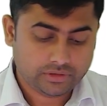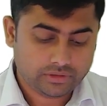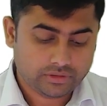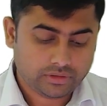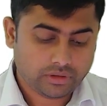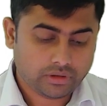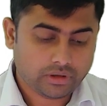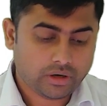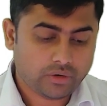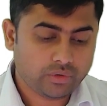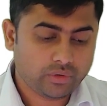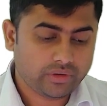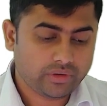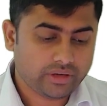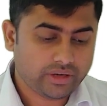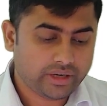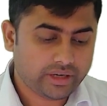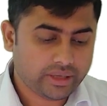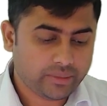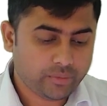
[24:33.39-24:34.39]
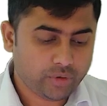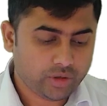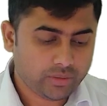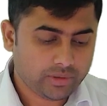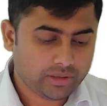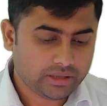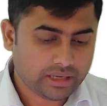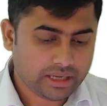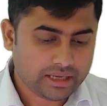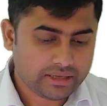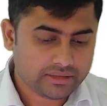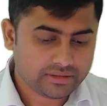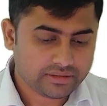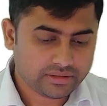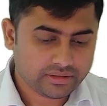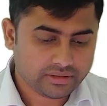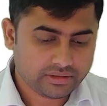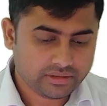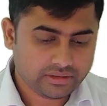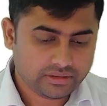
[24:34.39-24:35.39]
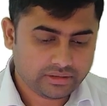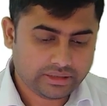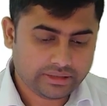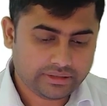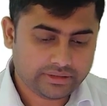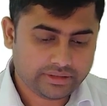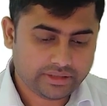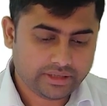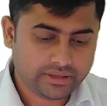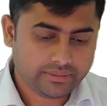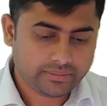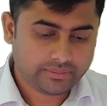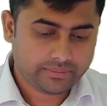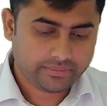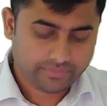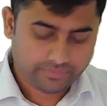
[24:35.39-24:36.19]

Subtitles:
How do you create an immutable class? Let's see.